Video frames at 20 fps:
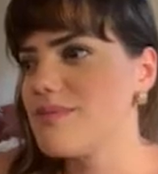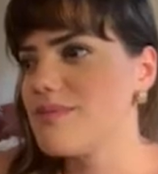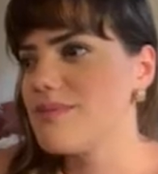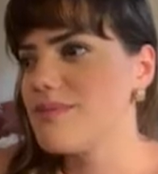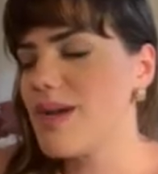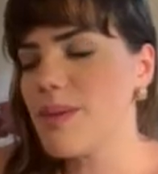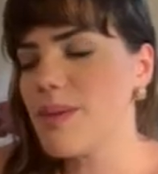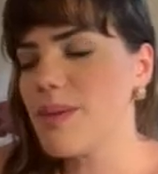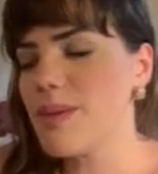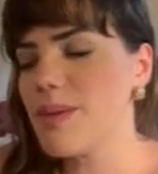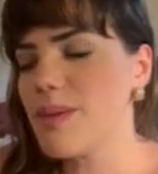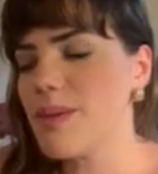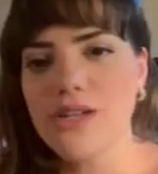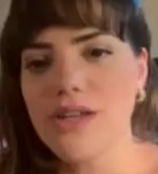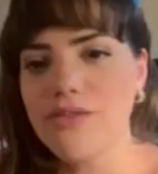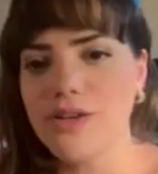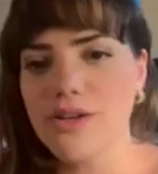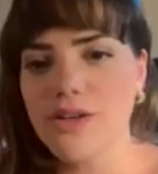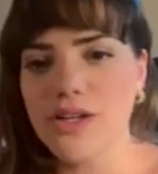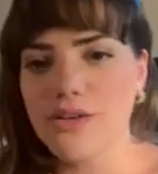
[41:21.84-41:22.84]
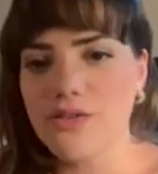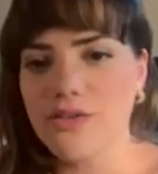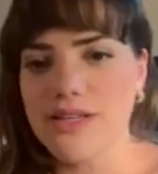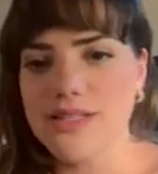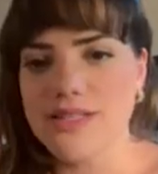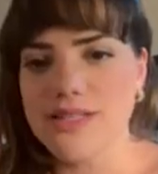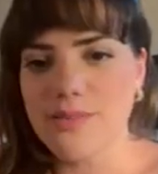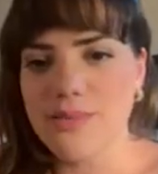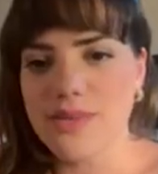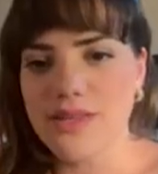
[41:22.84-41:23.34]
I mean, you're never going to create
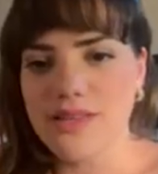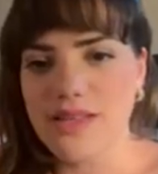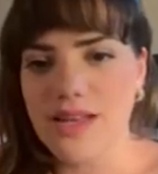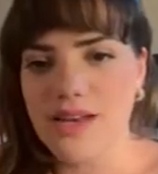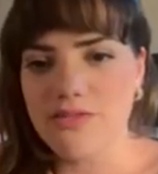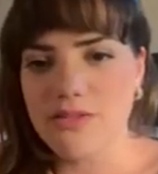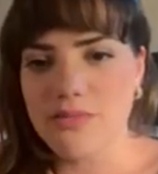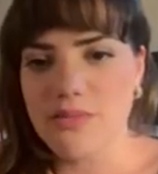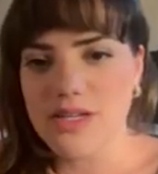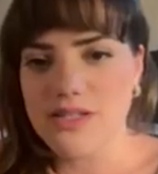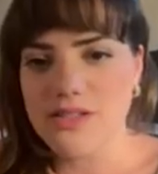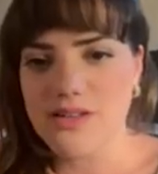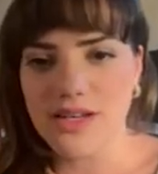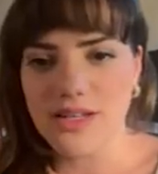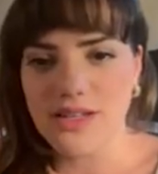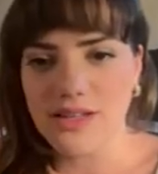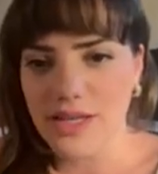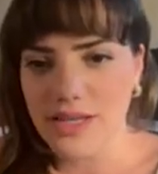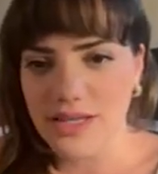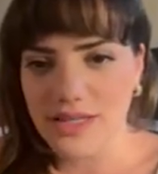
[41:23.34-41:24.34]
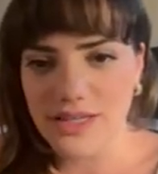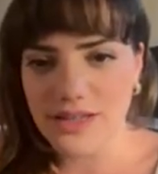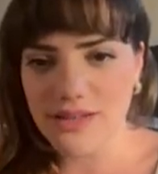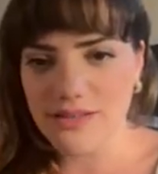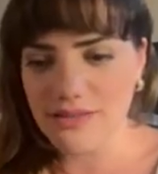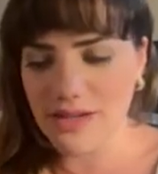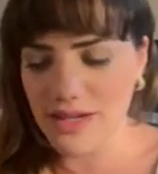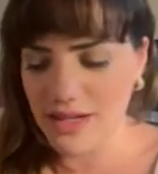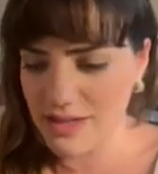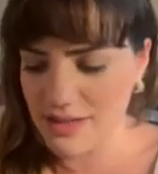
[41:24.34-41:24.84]
something that everybody's going to like it,
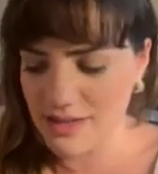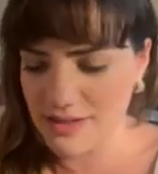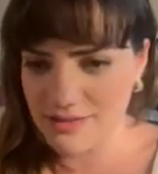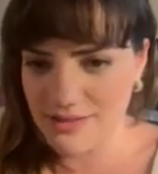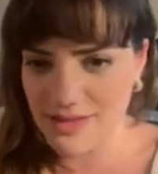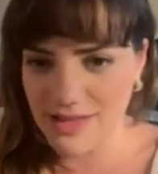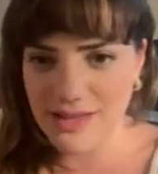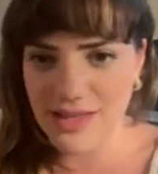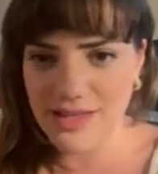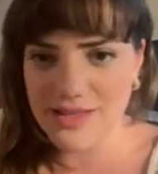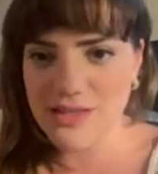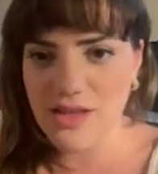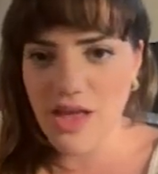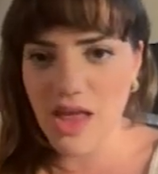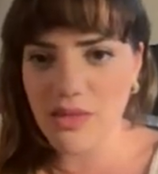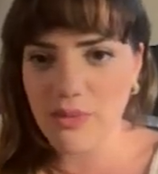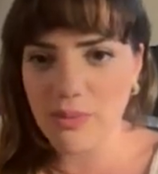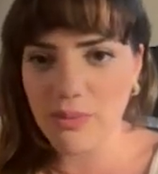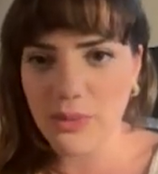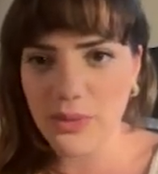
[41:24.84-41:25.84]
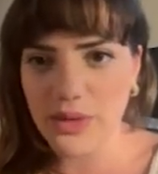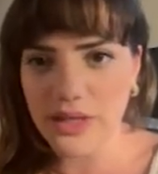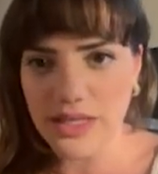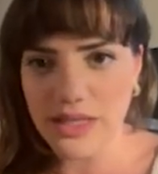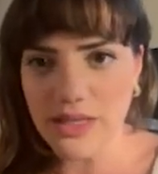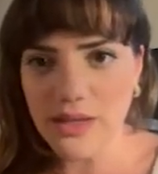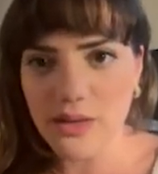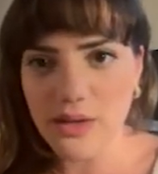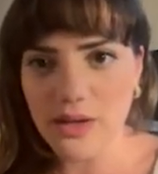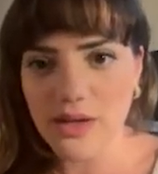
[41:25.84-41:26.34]
right? And that's not the point
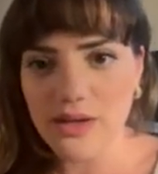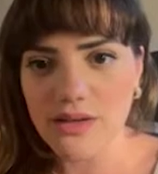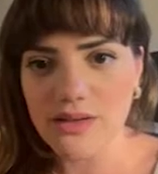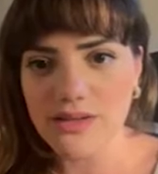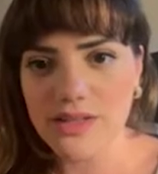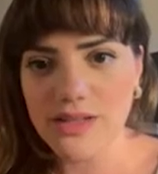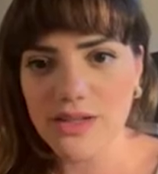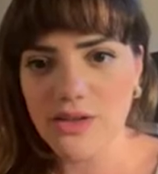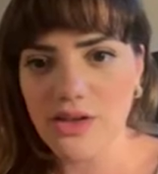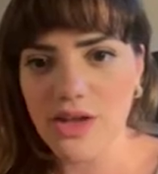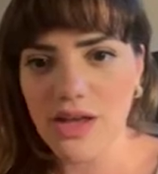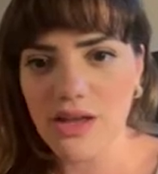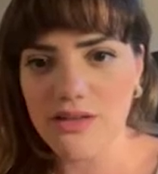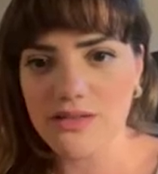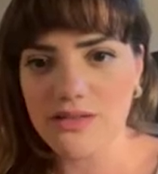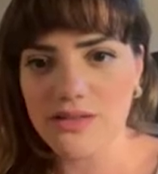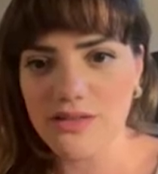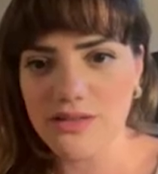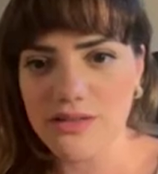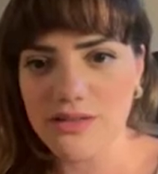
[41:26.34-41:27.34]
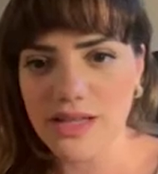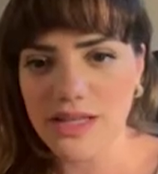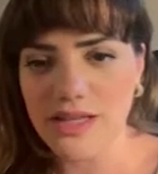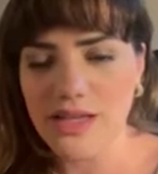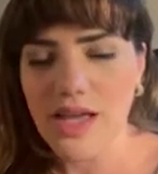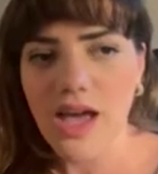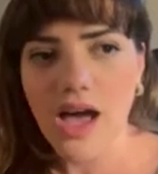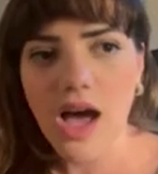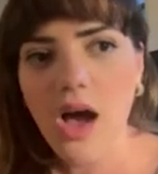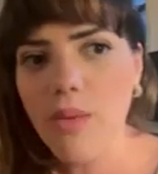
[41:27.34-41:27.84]
either. Like, you're not, like,
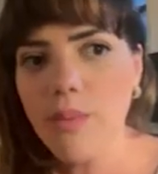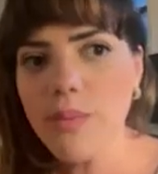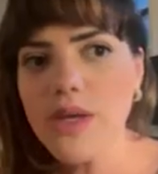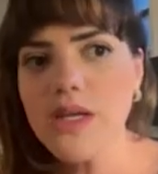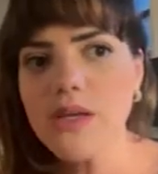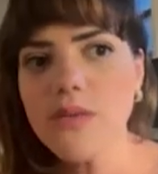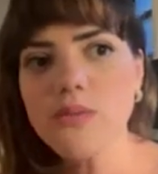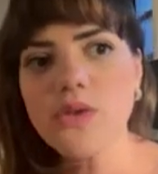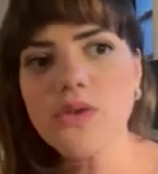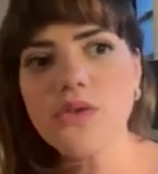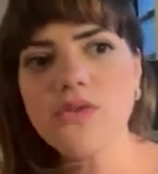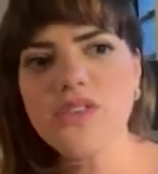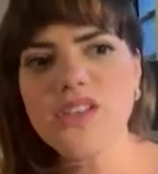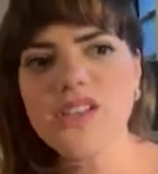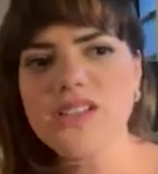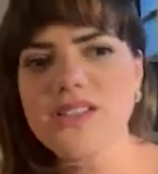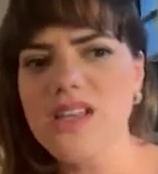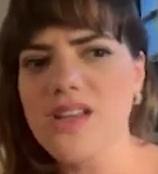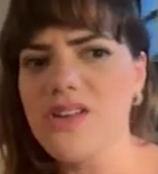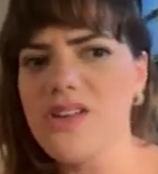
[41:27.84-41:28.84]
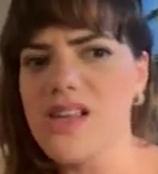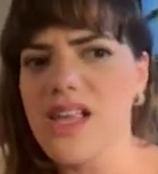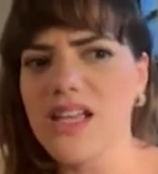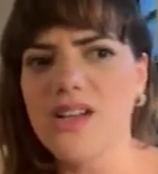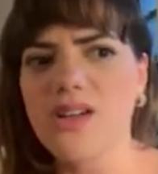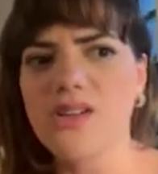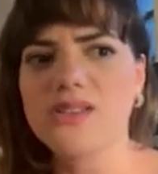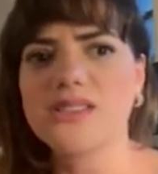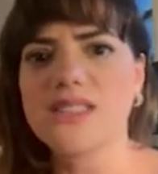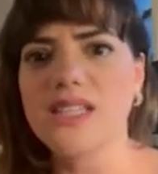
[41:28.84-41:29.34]
how many movies that are like,
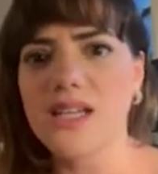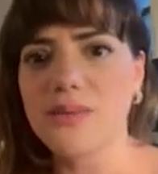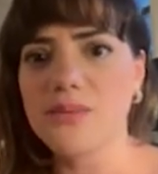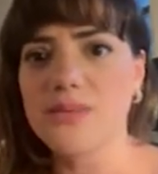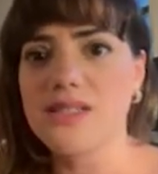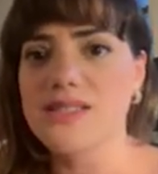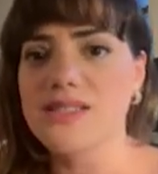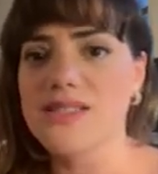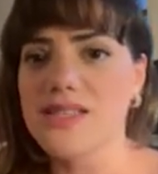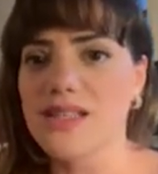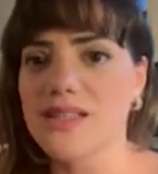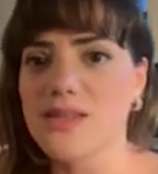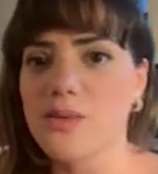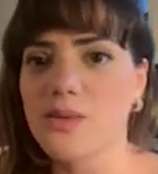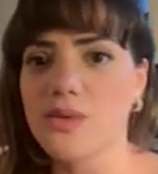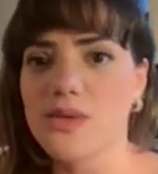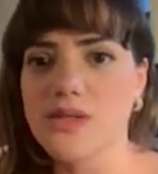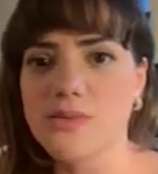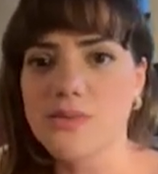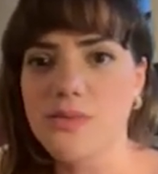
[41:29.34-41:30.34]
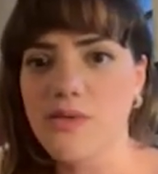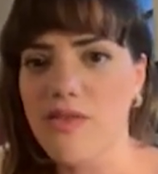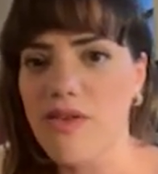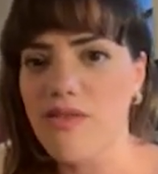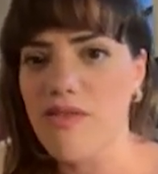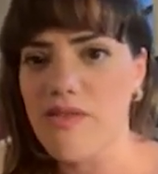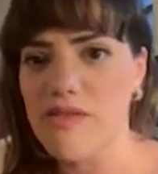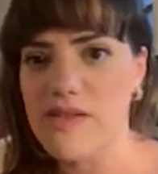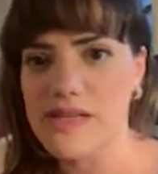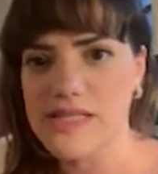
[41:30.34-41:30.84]
oh, damn, this is like the worst movie I've
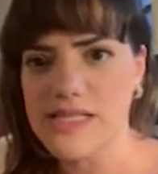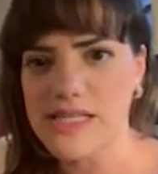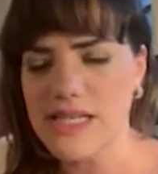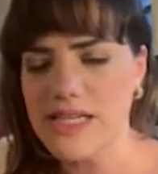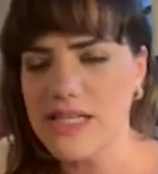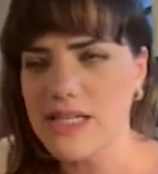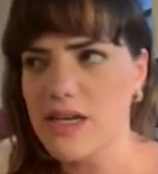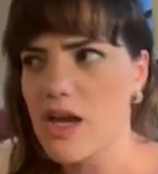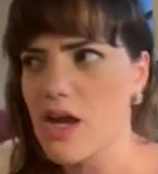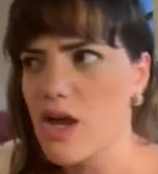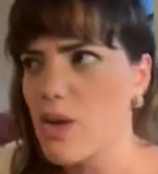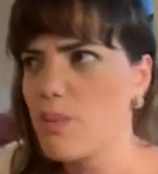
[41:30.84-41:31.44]
ever seen.